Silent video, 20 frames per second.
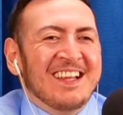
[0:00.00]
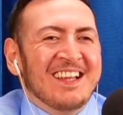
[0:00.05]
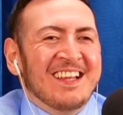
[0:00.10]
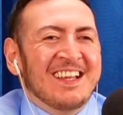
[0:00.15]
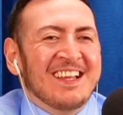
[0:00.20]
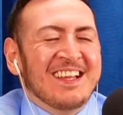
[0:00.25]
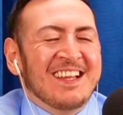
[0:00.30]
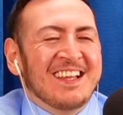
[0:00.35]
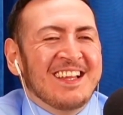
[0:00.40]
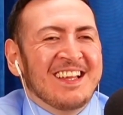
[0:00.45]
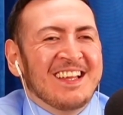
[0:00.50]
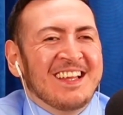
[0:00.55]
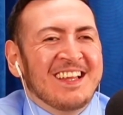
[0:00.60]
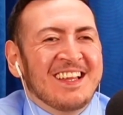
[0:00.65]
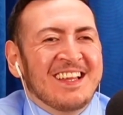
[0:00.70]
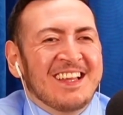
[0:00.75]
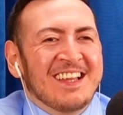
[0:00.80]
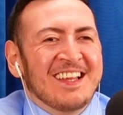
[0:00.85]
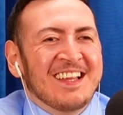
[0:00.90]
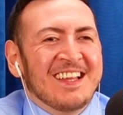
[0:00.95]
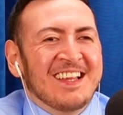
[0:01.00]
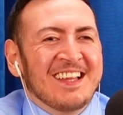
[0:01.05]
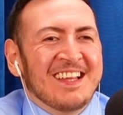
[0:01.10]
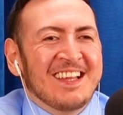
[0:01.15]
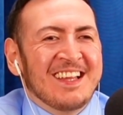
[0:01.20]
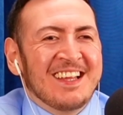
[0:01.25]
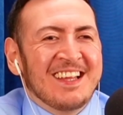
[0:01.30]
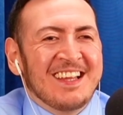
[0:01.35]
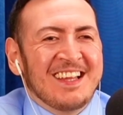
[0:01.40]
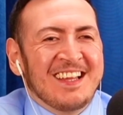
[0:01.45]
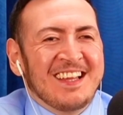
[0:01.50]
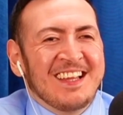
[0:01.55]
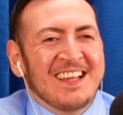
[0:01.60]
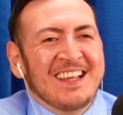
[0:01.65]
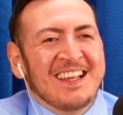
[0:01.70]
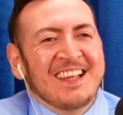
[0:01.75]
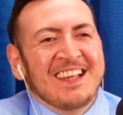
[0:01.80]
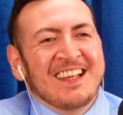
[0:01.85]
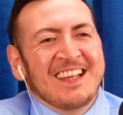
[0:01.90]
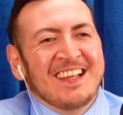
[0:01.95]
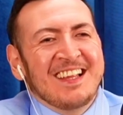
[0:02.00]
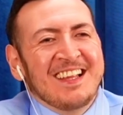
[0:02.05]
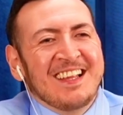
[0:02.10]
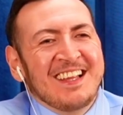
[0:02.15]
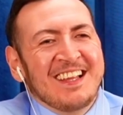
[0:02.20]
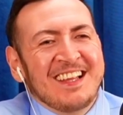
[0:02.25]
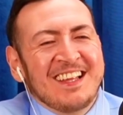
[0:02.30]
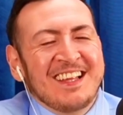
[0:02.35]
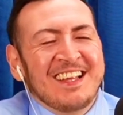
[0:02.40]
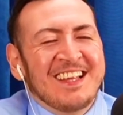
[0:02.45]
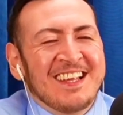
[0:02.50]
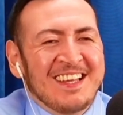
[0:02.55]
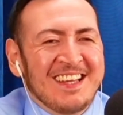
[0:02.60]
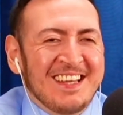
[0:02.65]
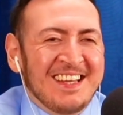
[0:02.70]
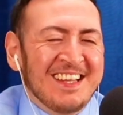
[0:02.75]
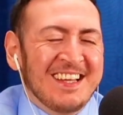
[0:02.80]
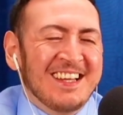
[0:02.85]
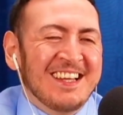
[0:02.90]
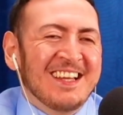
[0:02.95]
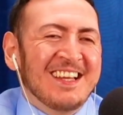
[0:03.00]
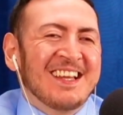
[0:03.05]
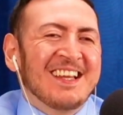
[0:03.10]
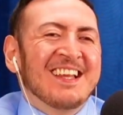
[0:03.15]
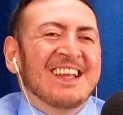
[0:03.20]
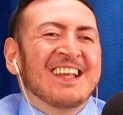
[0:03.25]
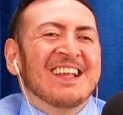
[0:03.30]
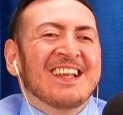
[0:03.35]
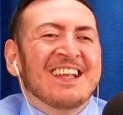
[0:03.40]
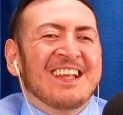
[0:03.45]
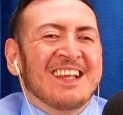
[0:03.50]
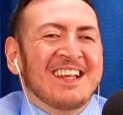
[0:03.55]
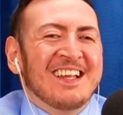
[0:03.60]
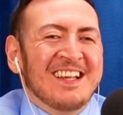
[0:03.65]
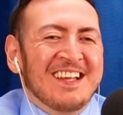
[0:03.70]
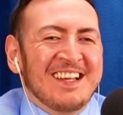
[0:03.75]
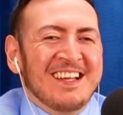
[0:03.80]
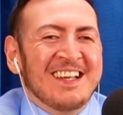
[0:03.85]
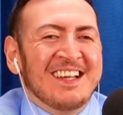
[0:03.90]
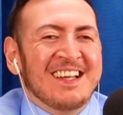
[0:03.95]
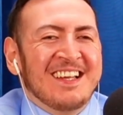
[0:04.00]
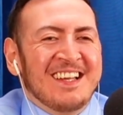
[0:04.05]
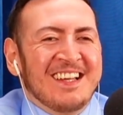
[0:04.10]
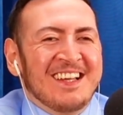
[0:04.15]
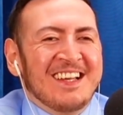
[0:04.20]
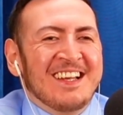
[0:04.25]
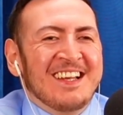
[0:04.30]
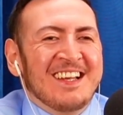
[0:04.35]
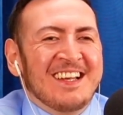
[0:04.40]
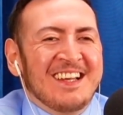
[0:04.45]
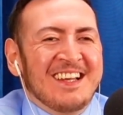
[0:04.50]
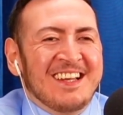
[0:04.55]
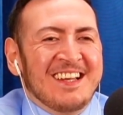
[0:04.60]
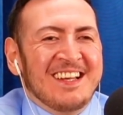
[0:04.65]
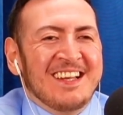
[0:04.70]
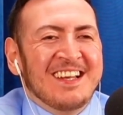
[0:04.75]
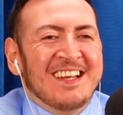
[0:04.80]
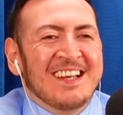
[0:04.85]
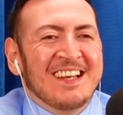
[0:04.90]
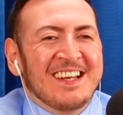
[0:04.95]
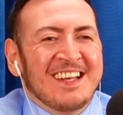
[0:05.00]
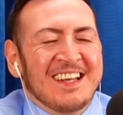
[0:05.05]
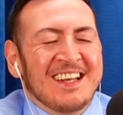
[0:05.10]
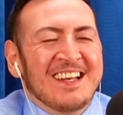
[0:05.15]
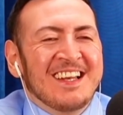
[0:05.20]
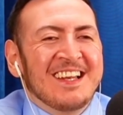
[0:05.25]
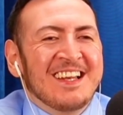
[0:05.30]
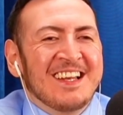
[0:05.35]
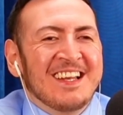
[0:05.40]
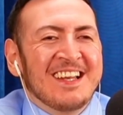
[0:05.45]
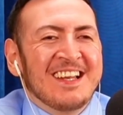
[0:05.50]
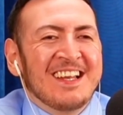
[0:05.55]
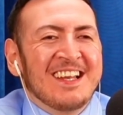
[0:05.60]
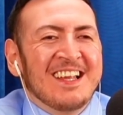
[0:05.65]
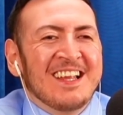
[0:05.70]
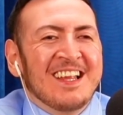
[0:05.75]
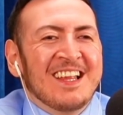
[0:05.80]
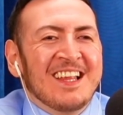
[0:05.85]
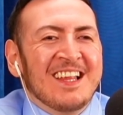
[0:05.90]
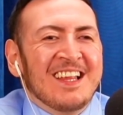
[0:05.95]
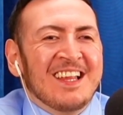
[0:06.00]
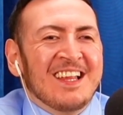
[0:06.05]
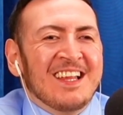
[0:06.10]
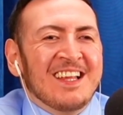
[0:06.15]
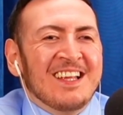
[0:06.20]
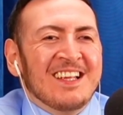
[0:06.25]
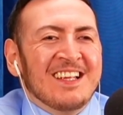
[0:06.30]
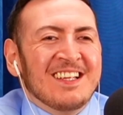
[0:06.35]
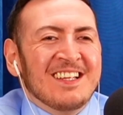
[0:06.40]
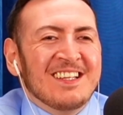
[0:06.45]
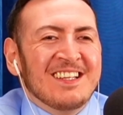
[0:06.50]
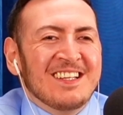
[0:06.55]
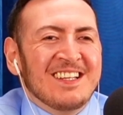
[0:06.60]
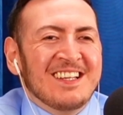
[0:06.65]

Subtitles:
(not speaking)